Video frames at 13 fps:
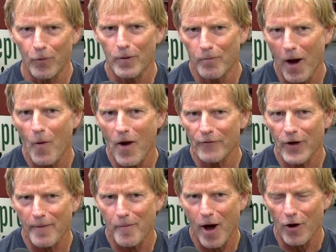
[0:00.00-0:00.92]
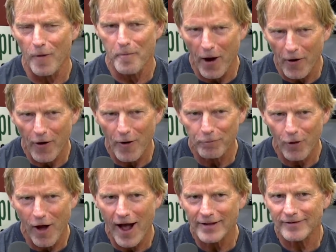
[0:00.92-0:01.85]
We, my wife and I bought our burial
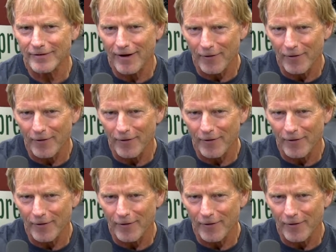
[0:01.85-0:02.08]
plots